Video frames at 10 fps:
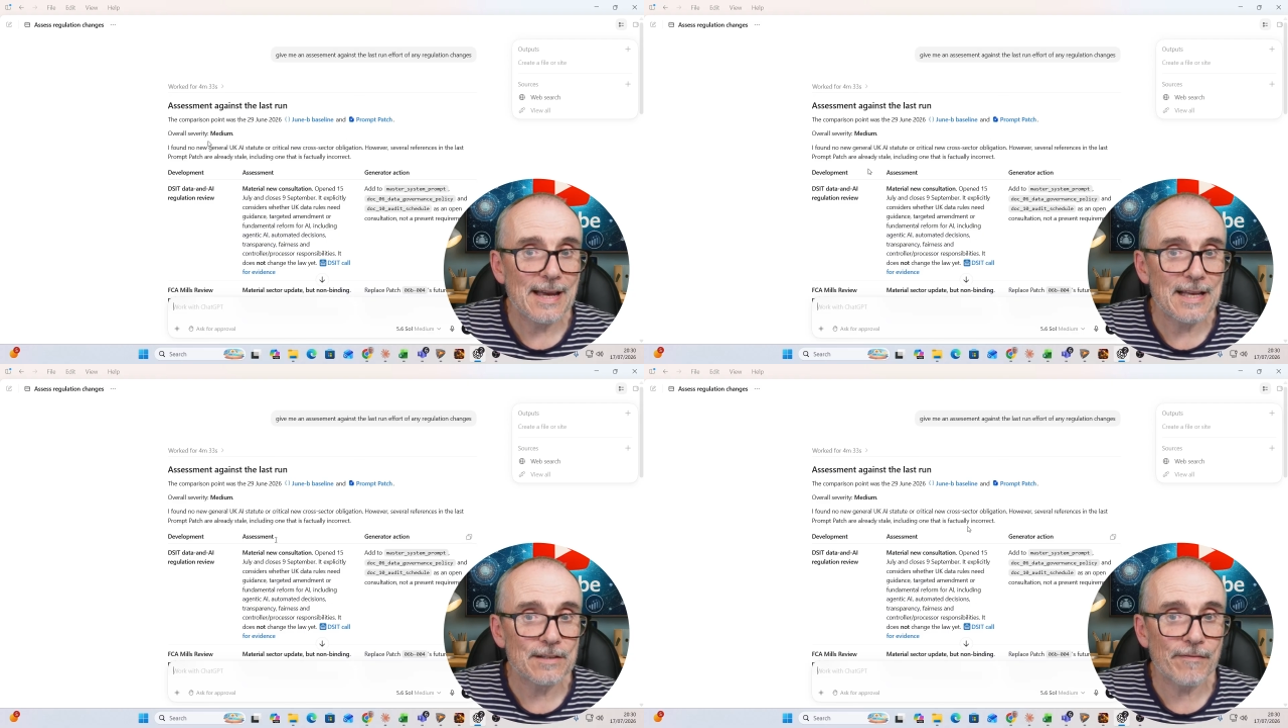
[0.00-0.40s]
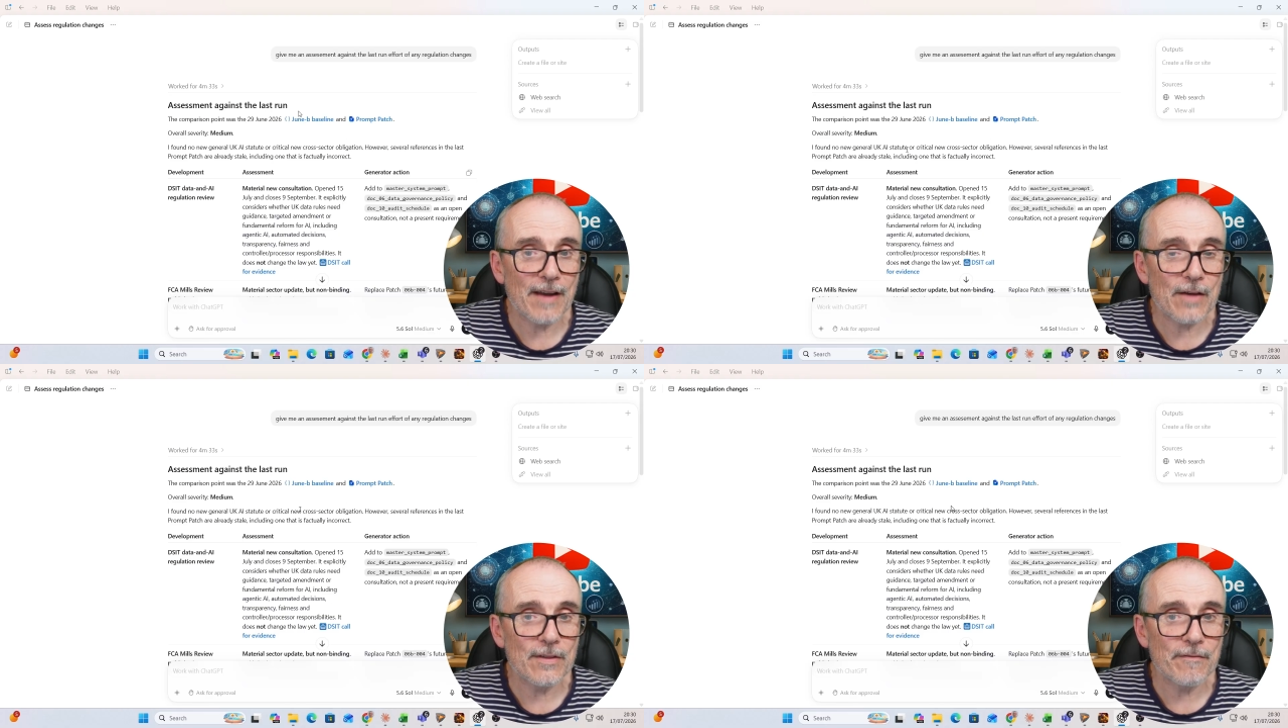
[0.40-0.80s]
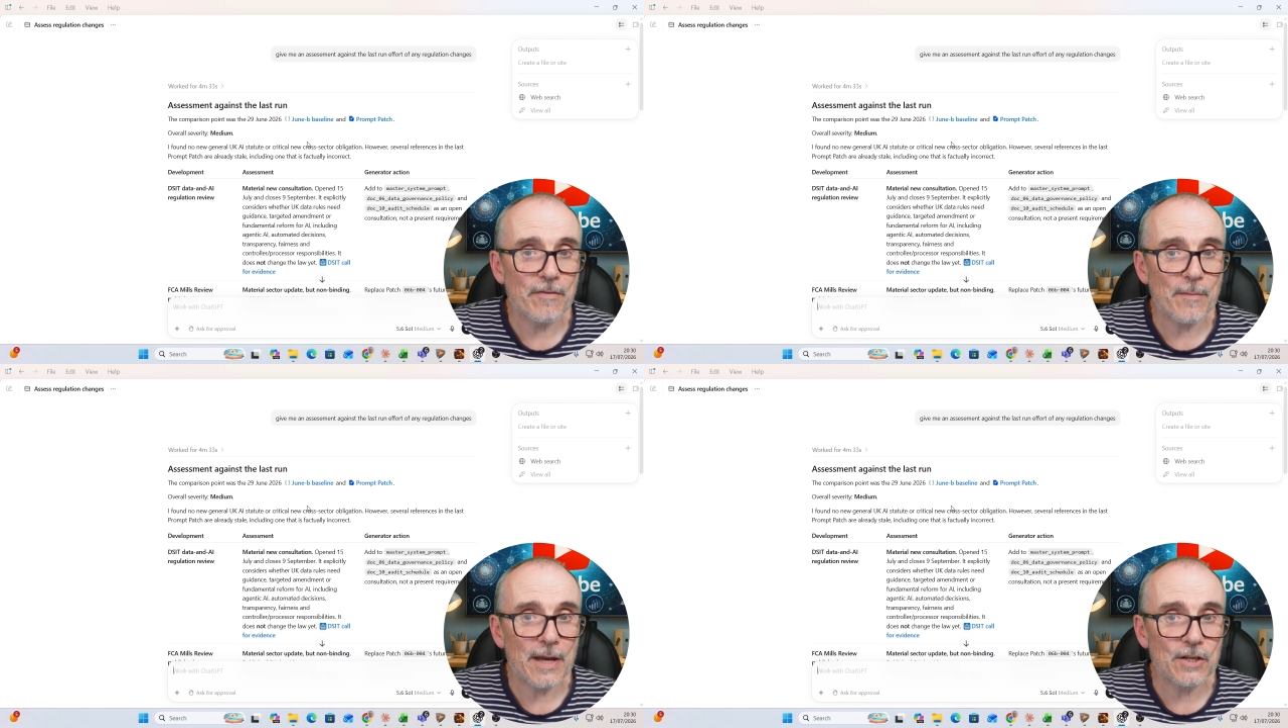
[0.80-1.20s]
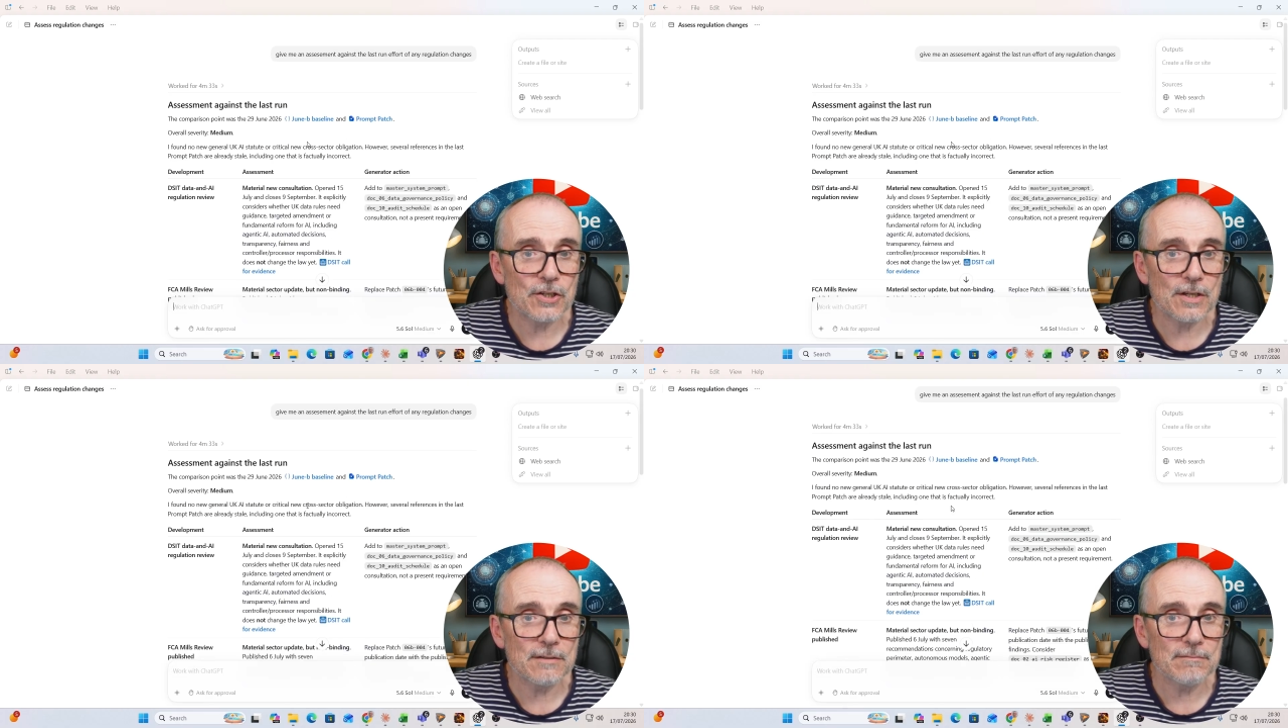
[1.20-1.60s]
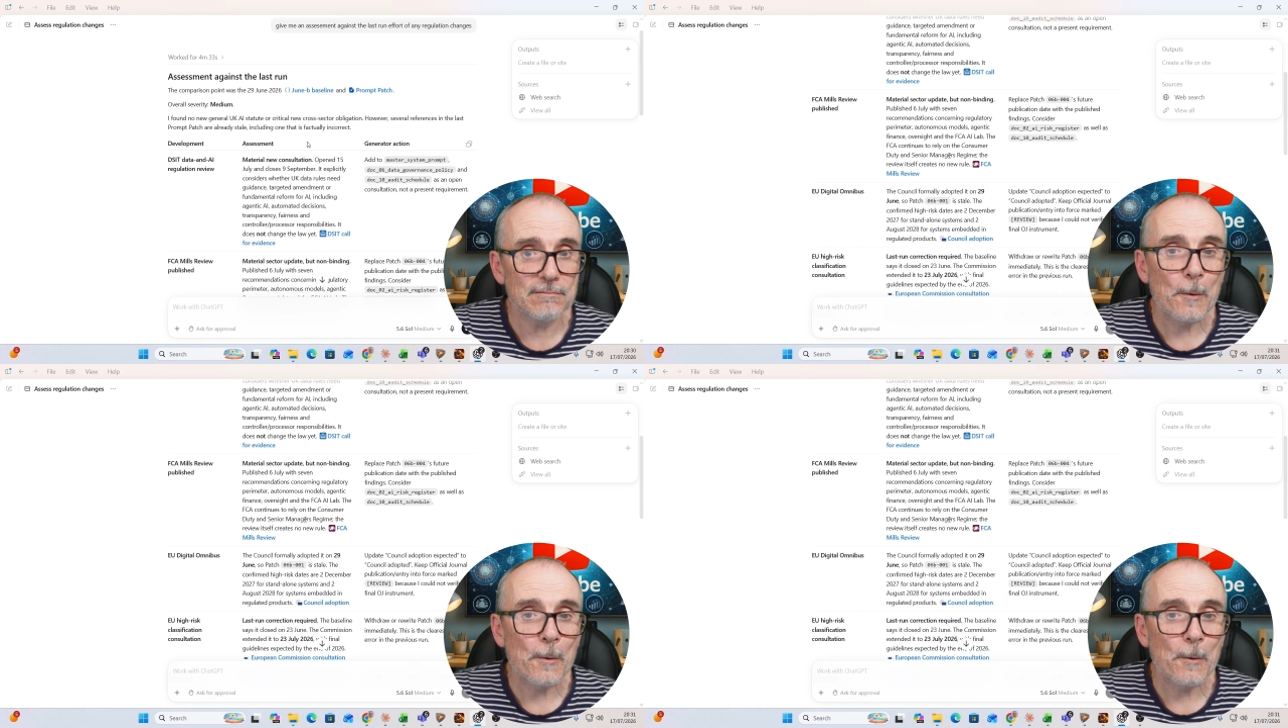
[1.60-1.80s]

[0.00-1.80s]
It's found the information